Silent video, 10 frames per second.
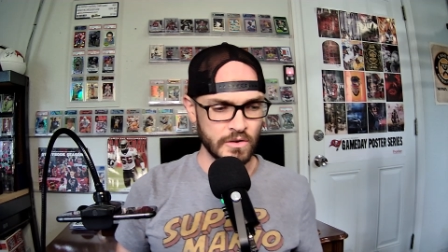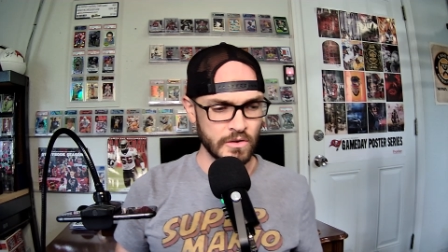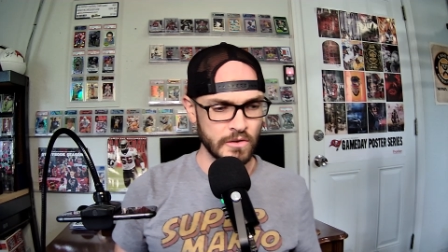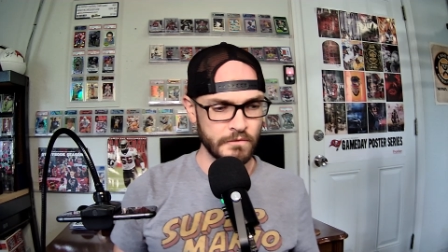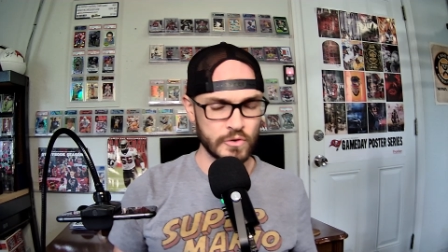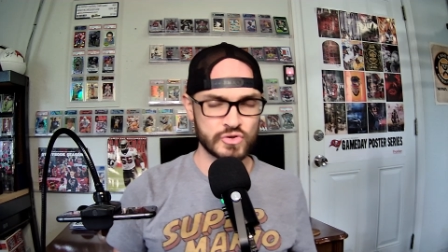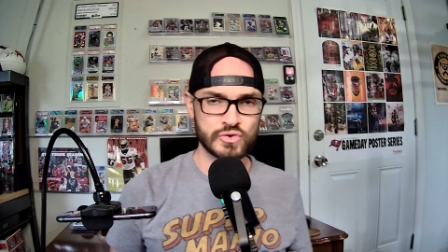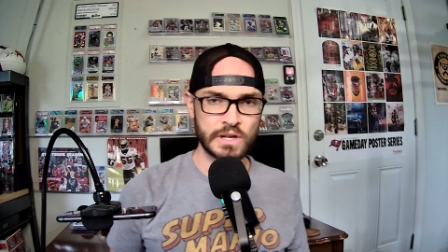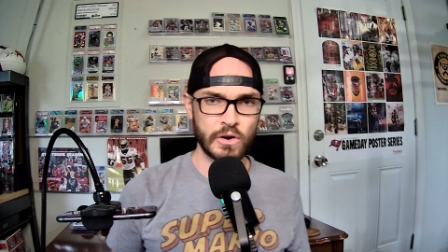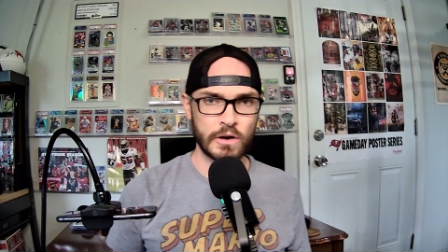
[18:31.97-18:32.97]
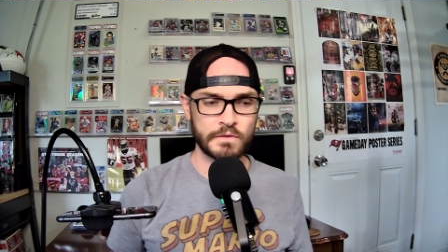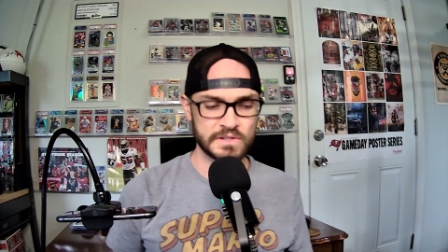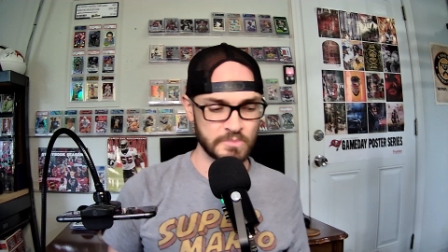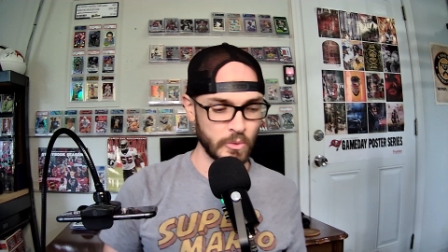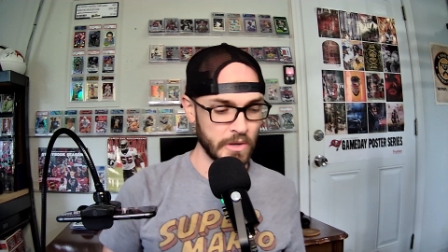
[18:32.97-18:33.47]
the first-string
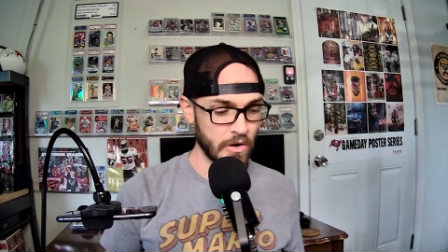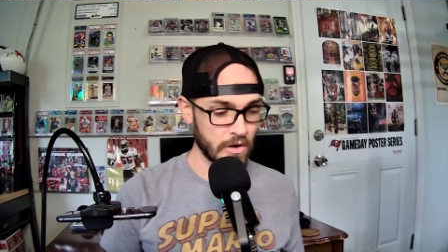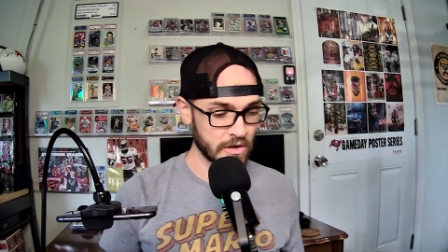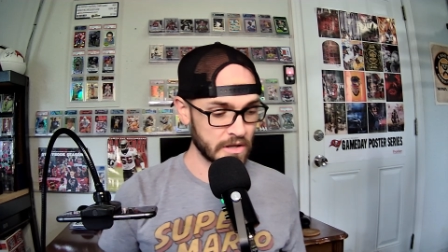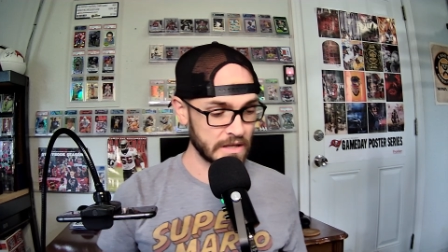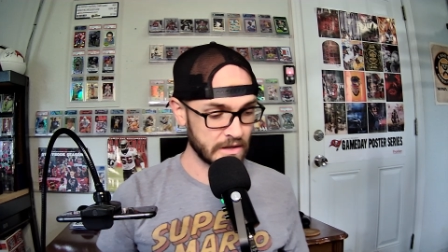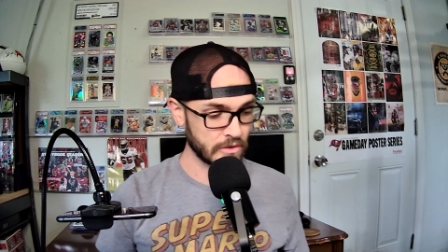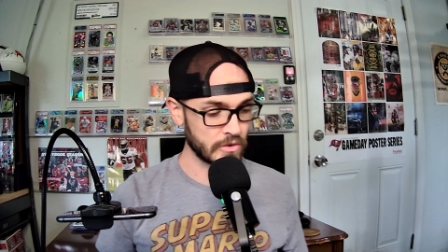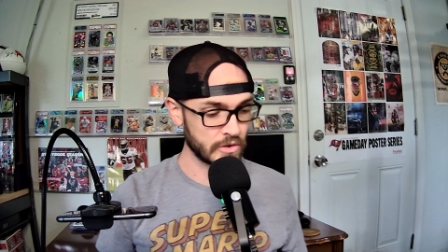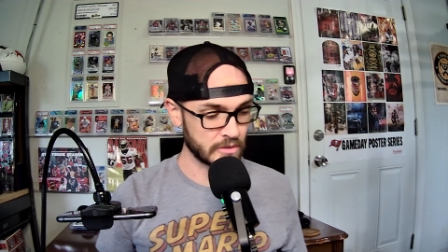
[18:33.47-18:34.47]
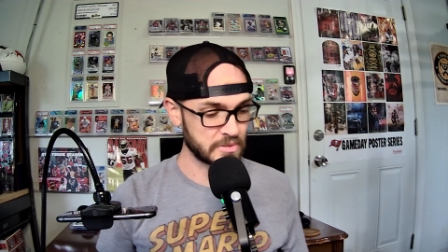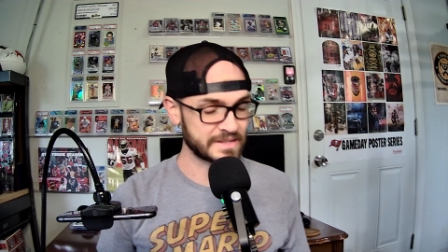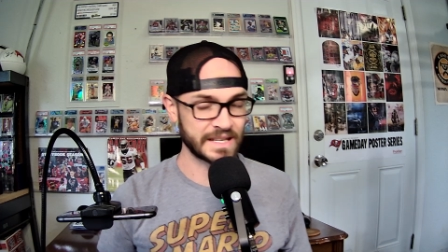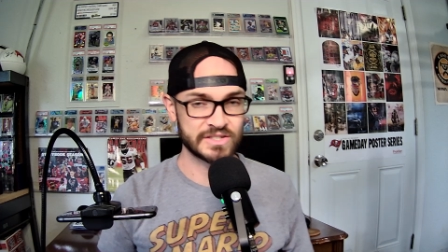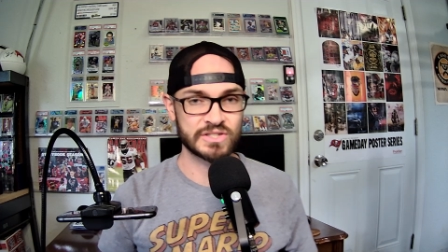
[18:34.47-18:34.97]
offense, but we are going to get a look
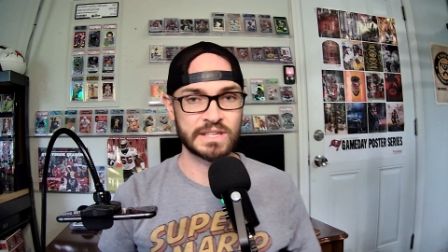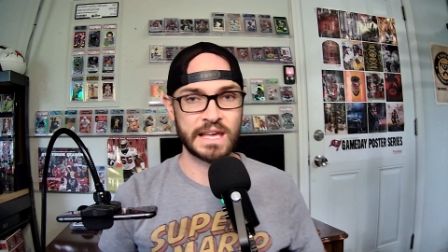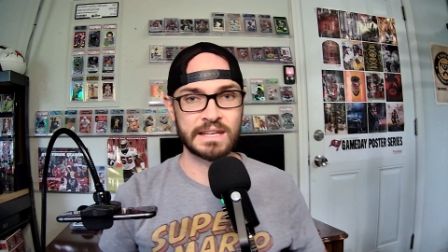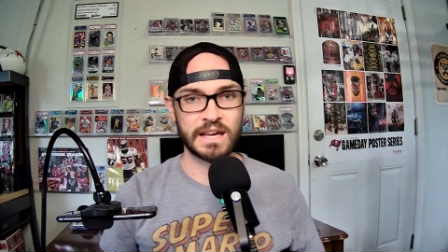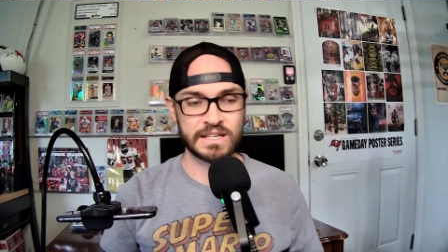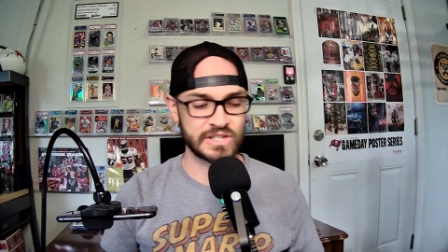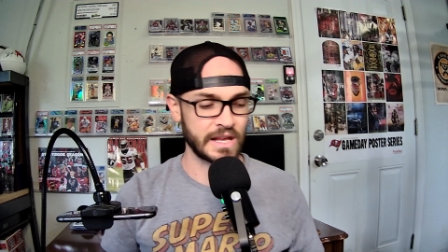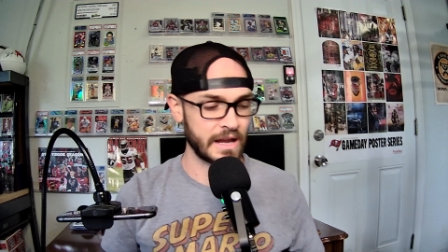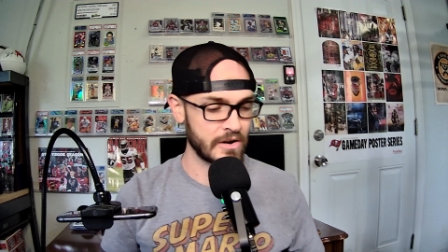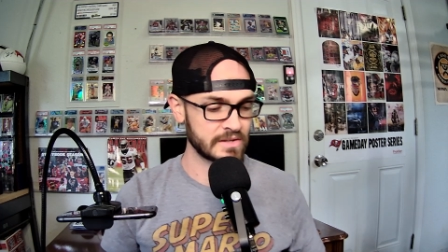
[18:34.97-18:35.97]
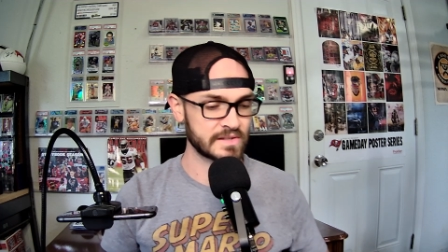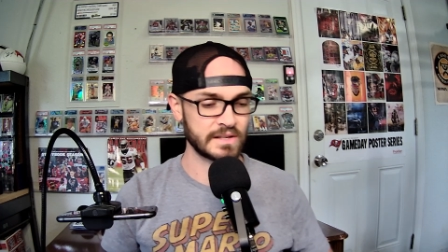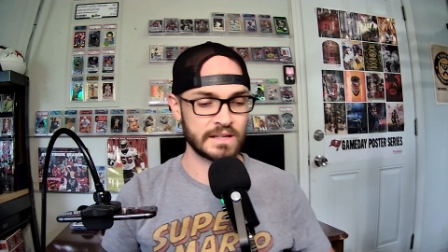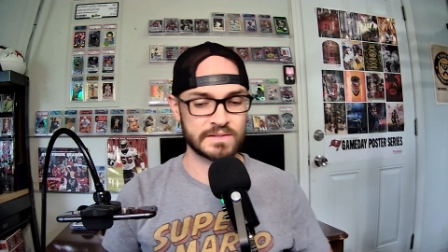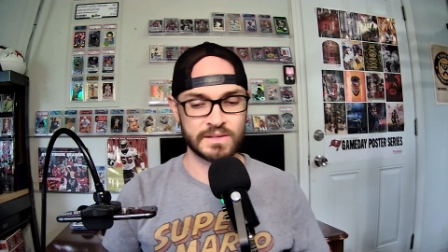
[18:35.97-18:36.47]
potentially at Najee Harris
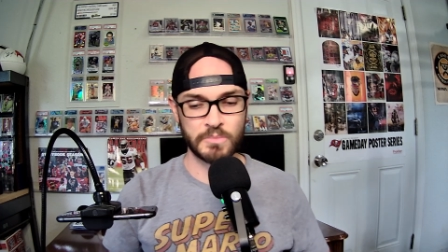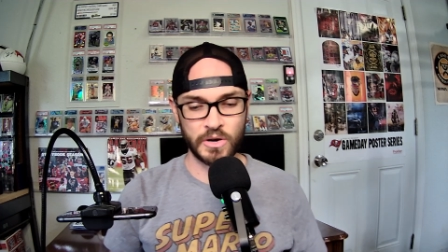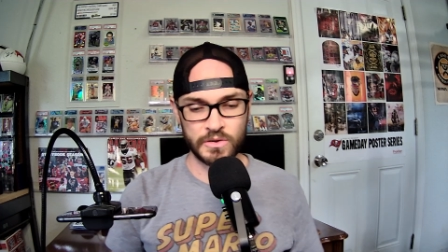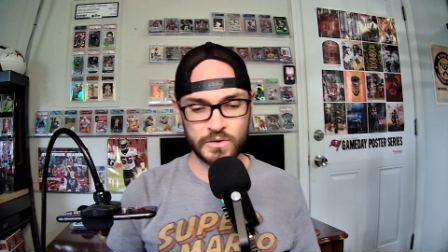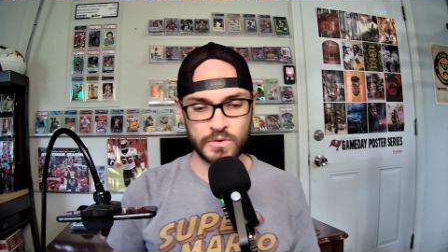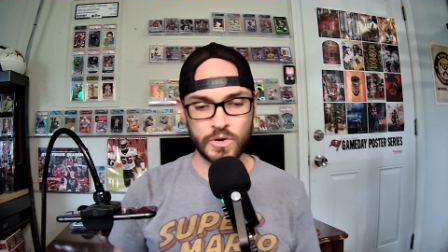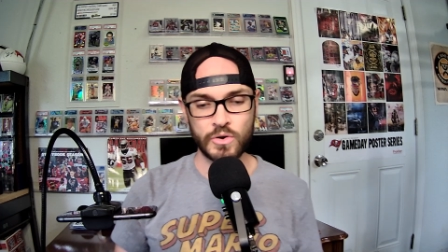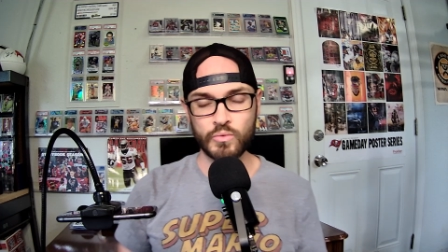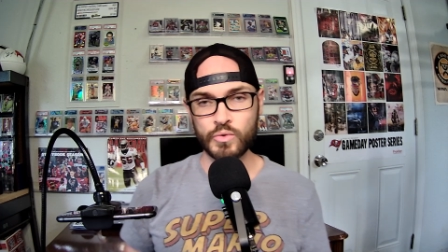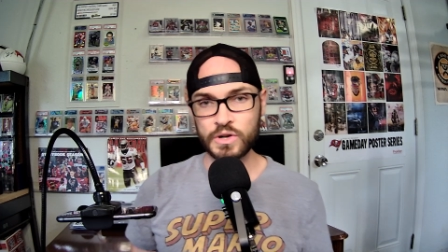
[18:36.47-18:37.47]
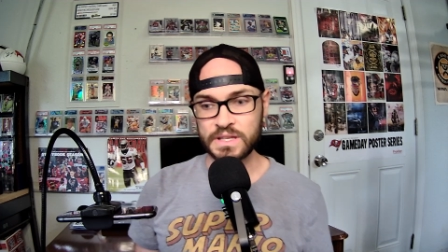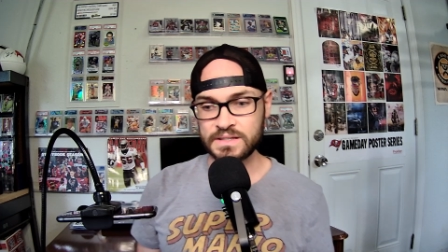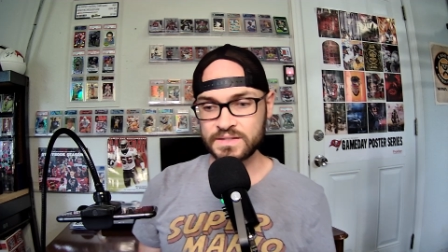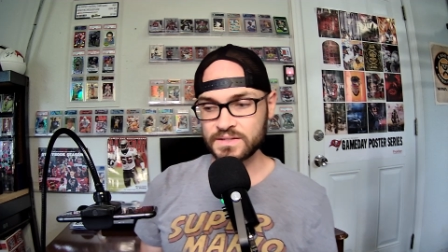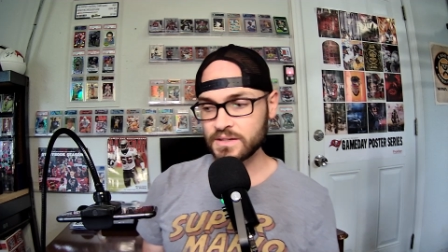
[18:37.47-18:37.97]
and some other
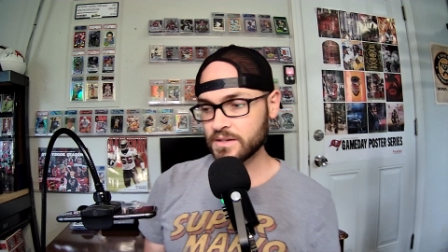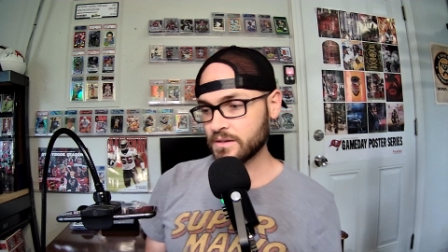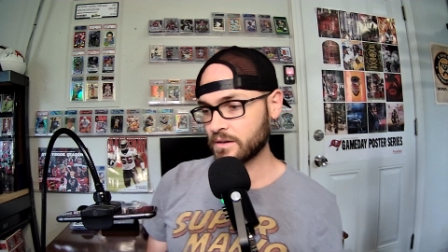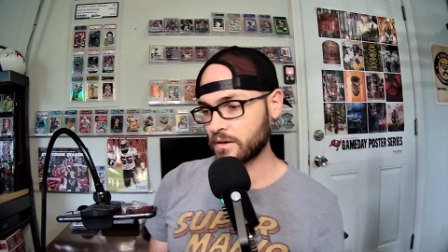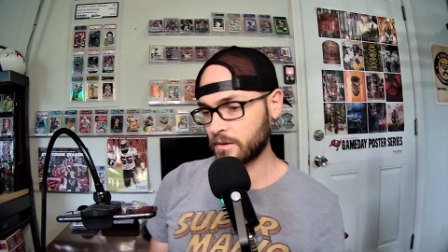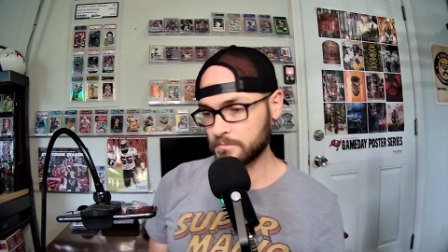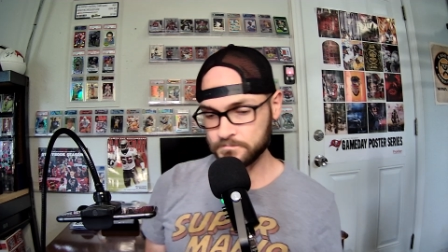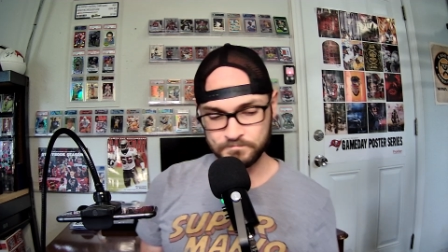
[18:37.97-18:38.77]
rookies, um,